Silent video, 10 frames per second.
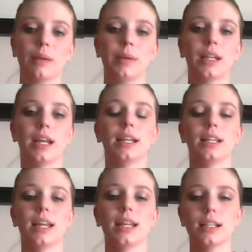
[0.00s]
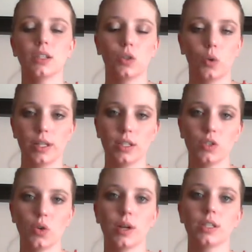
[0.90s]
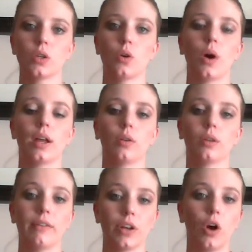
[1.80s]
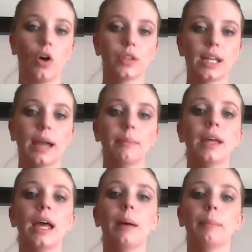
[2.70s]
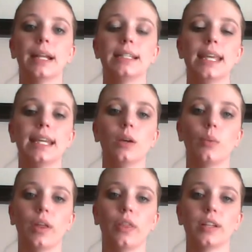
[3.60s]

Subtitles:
I mean, it is a noisy toy, so I don't love it all the time, but I take it with